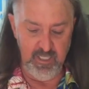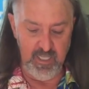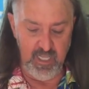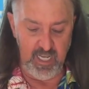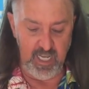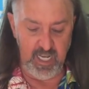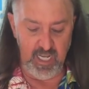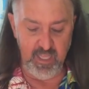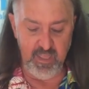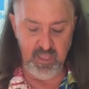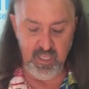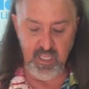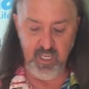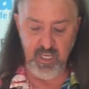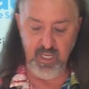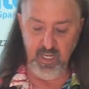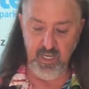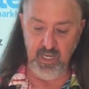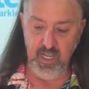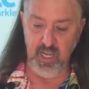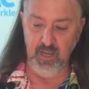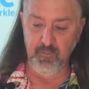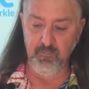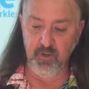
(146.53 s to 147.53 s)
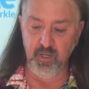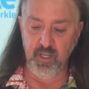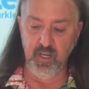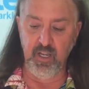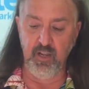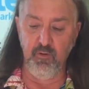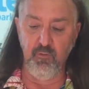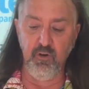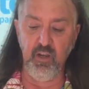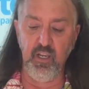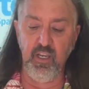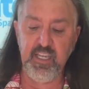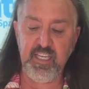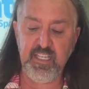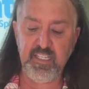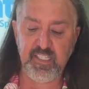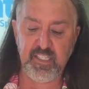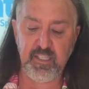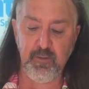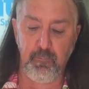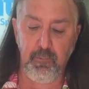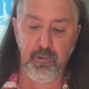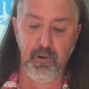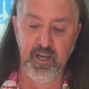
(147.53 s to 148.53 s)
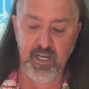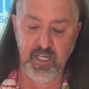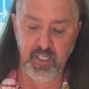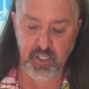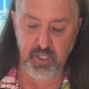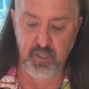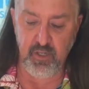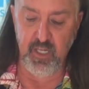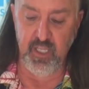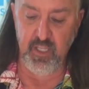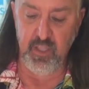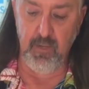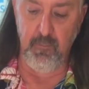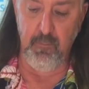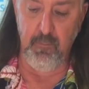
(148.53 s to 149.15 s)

And then I'm gonna release the pressure in the